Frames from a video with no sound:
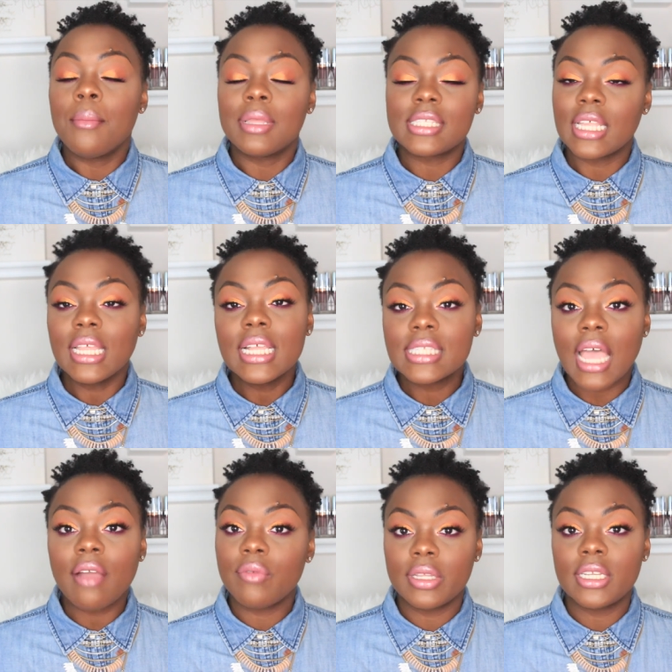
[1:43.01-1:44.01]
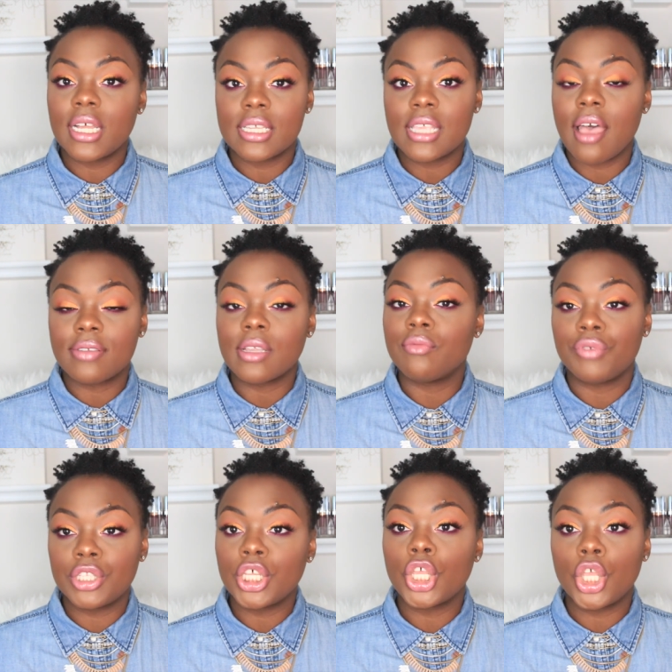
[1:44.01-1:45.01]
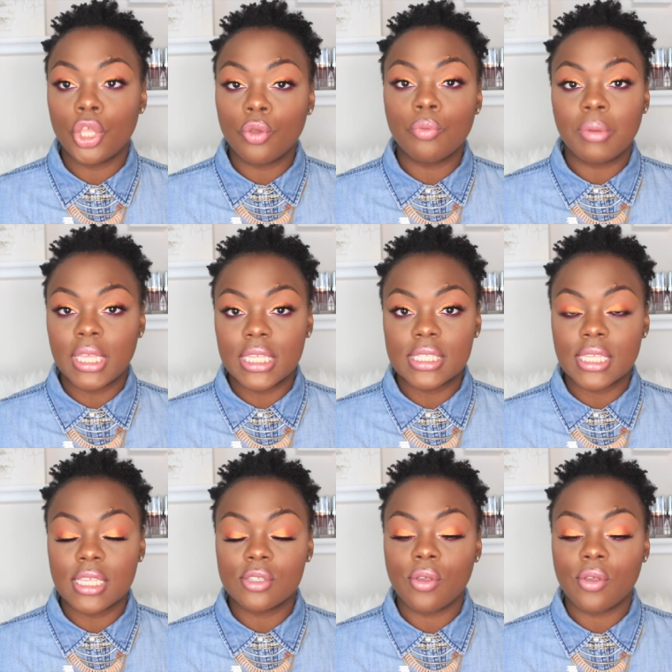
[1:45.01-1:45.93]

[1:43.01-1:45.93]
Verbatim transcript: But Stella and Dot really does have some really cute pieces.